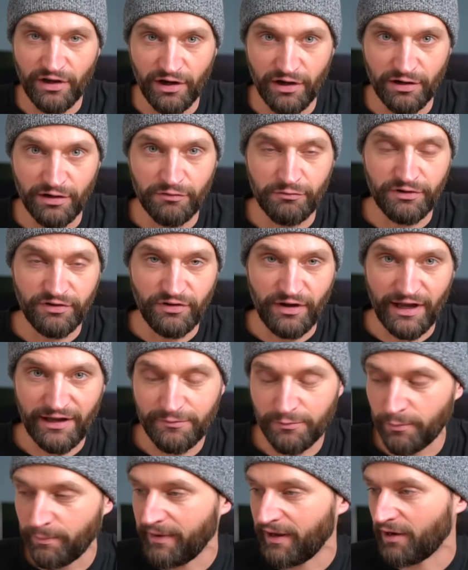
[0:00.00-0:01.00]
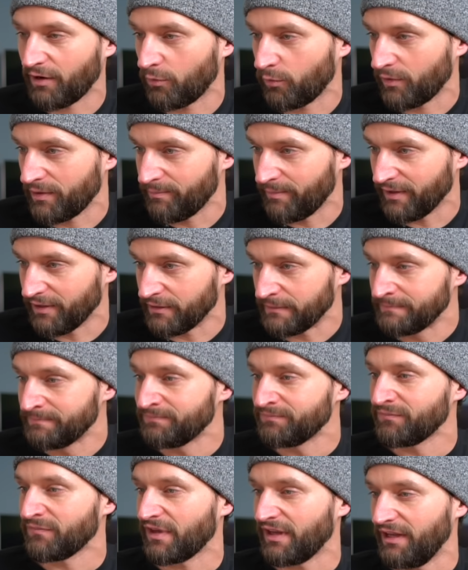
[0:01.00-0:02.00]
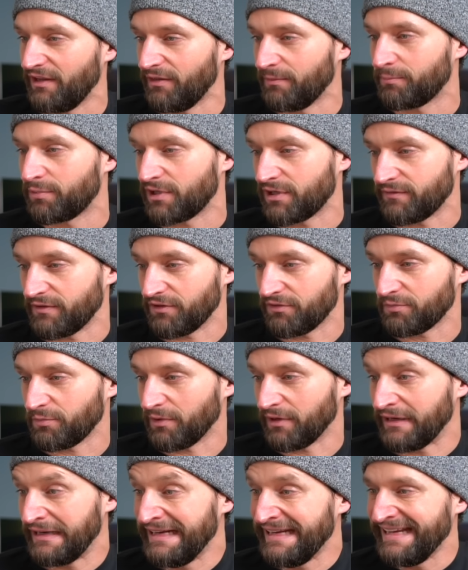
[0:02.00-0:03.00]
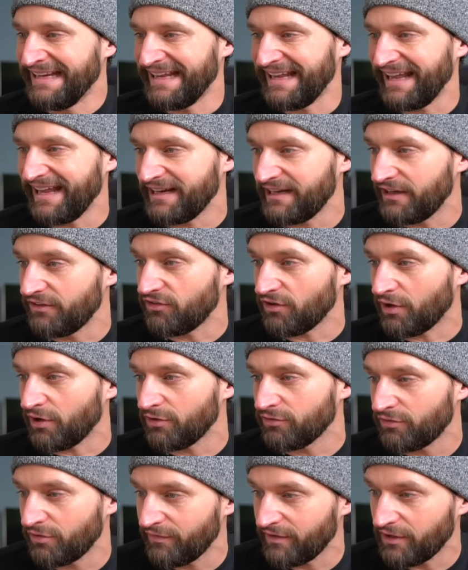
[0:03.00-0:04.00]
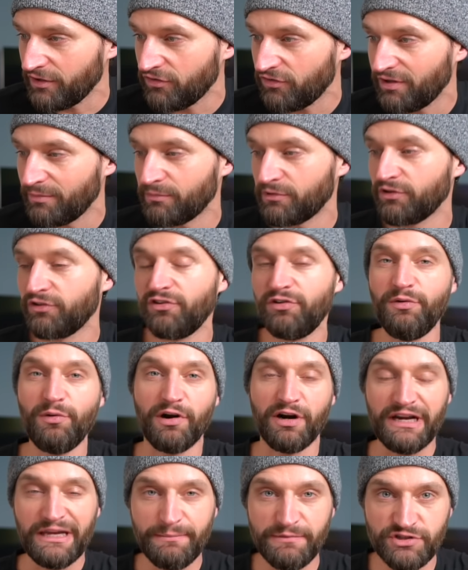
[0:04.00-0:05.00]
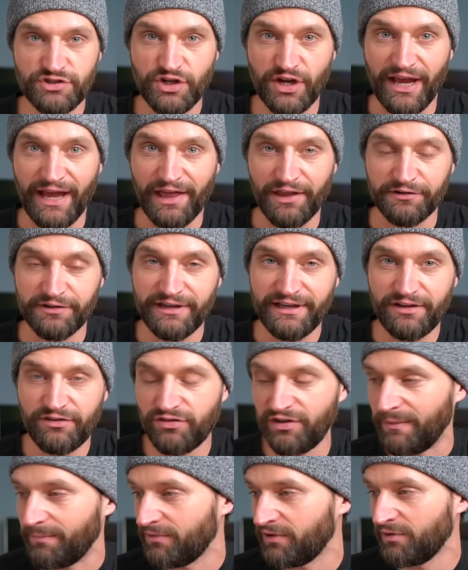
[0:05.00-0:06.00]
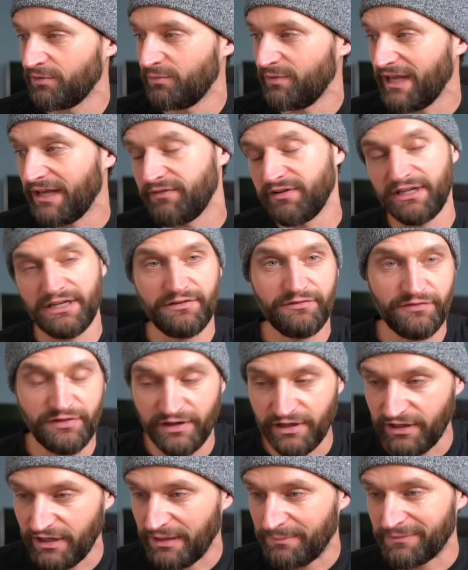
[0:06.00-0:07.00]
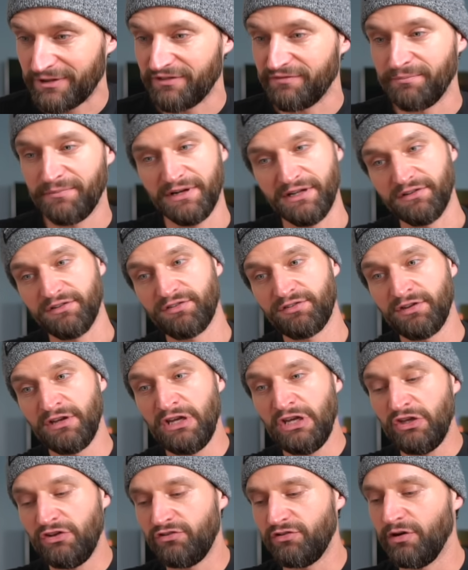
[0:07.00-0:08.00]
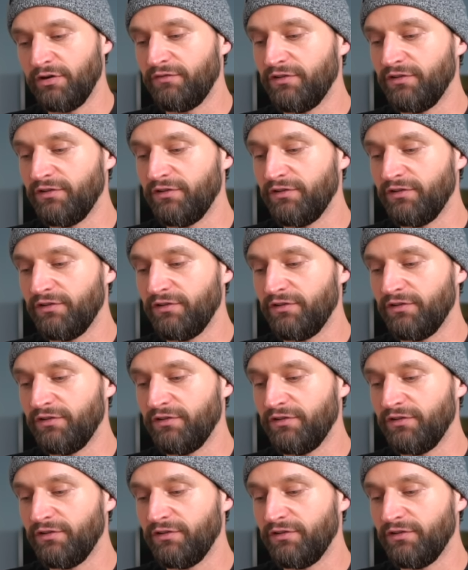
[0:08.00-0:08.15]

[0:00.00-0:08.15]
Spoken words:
our resizable panel we built in the previous one. And it's also very similar to our image gallery, except we have an infinite number of months. So if